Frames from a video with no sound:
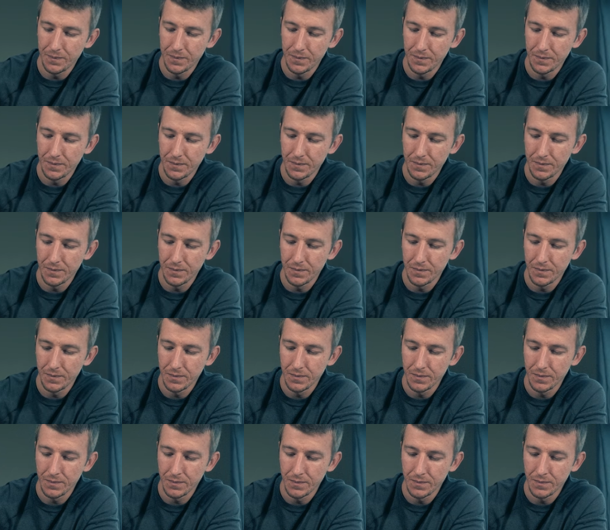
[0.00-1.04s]

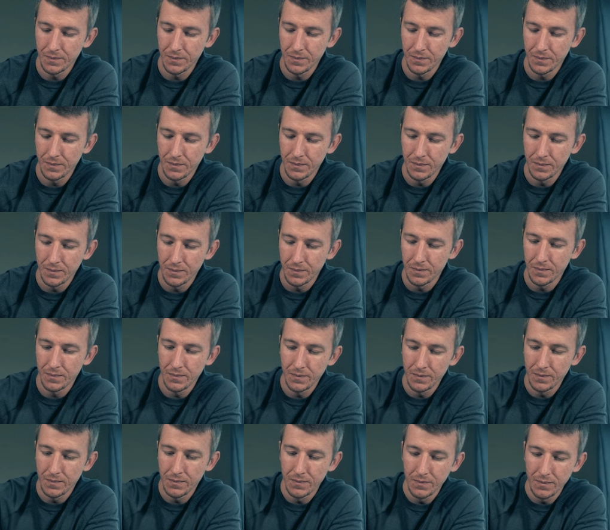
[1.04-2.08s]

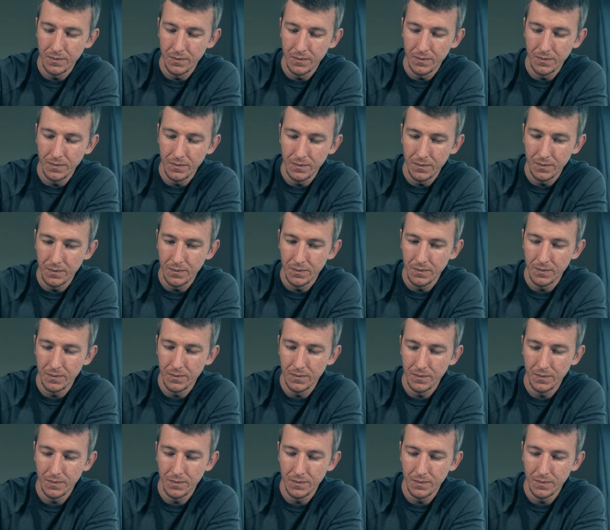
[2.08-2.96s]
No one is speaking in this clip.